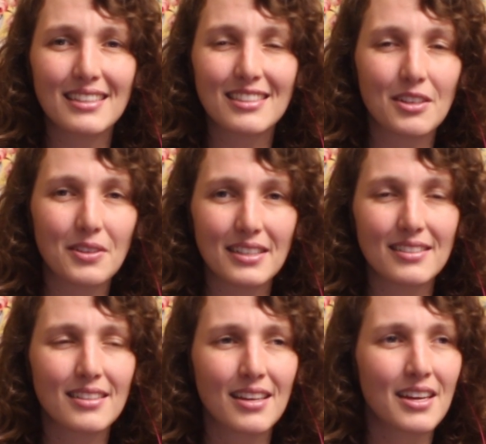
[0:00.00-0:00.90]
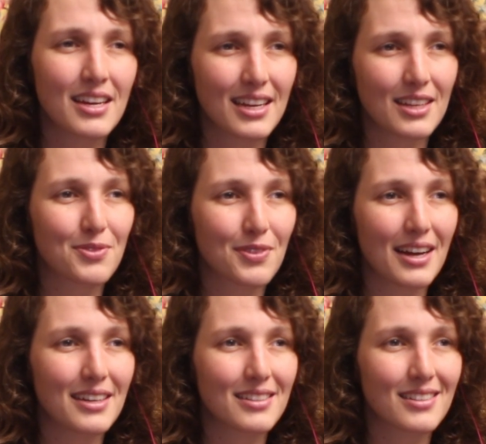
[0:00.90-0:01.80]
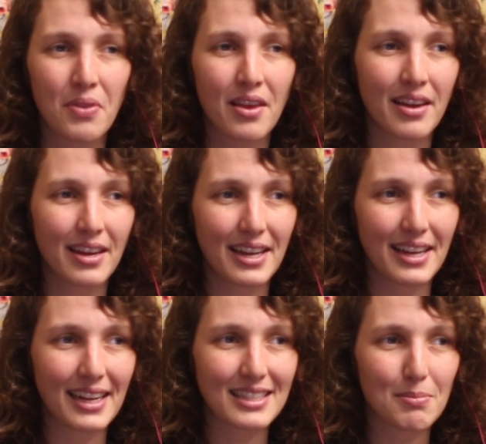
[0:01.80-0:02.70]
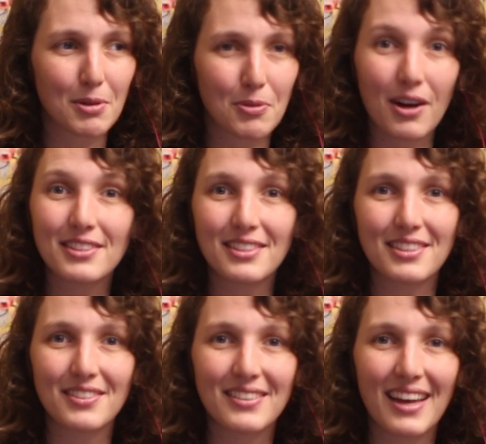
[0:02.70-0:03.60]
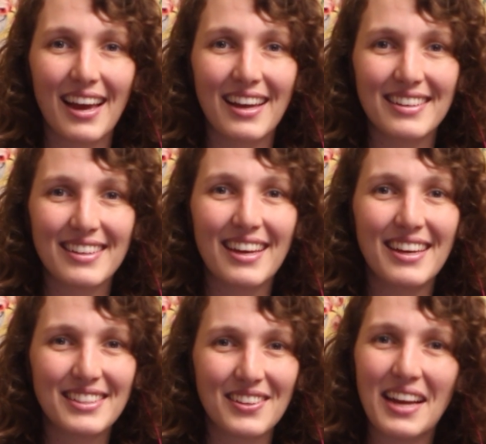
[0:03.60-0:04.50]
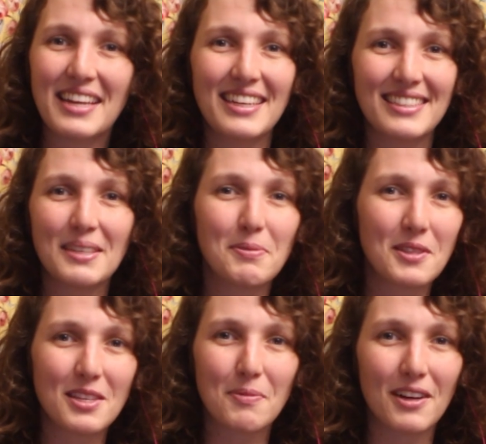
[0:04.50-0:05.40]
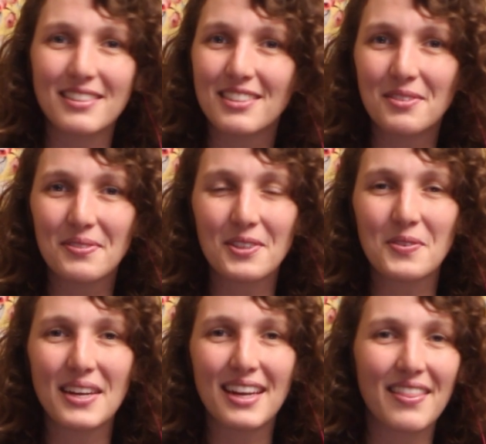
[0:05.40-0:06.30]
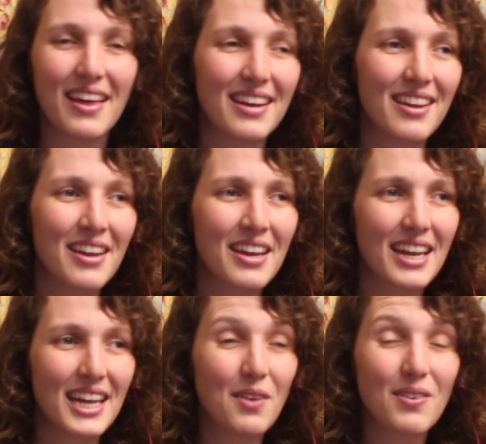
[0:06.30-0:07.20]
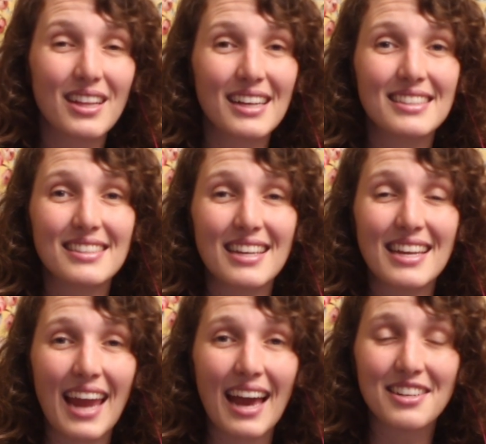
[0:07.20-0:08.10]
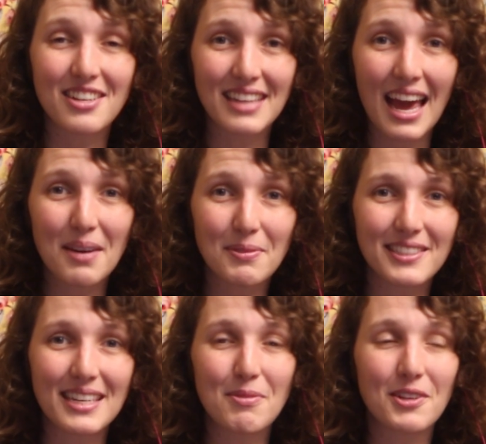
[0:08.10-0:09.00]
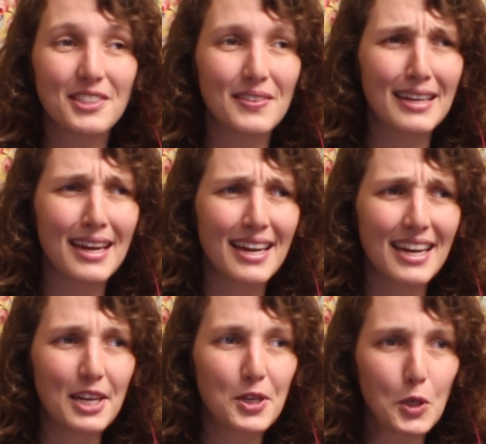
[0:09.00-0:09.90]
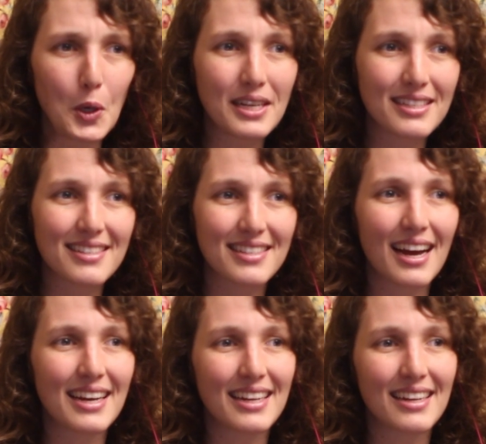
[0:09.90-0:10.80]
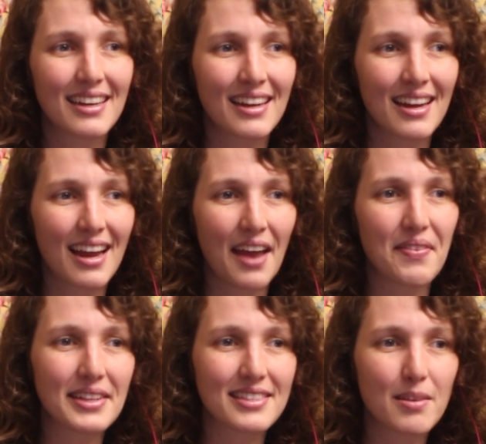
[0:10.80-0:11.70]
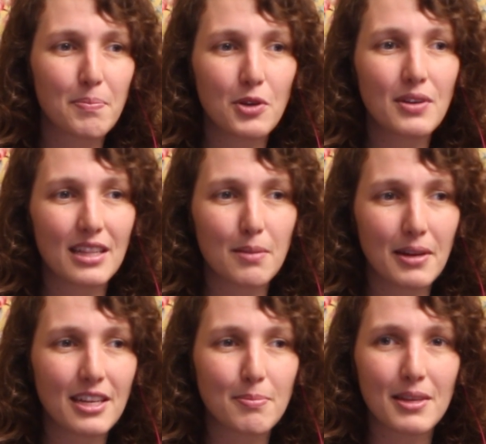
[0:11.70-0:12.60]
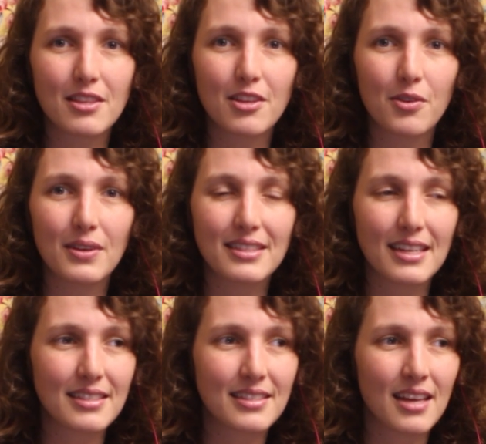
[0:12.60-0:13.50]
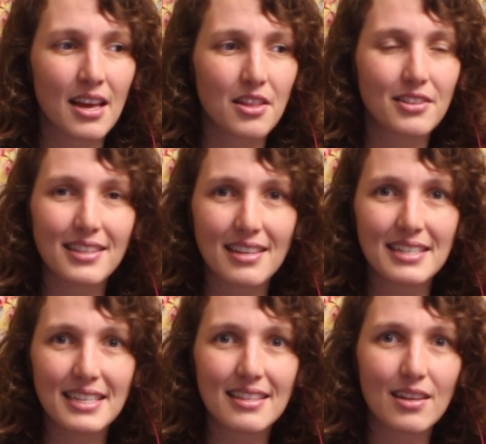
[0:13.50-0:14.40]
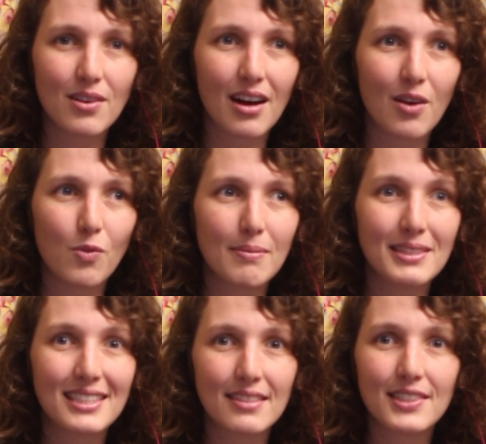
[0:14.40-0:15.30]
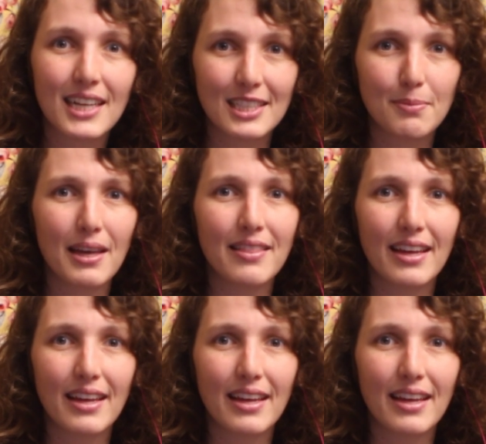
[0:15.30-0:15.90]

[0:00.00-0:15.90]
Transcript: So his friend, he gets him a prostitute, and so he sleeps with this prostitute for a week, and then he realizes that he can't talk to animals anymore, so he joins society. And that's the Beauty and the Beast myth too. It's this idea that women civilize men.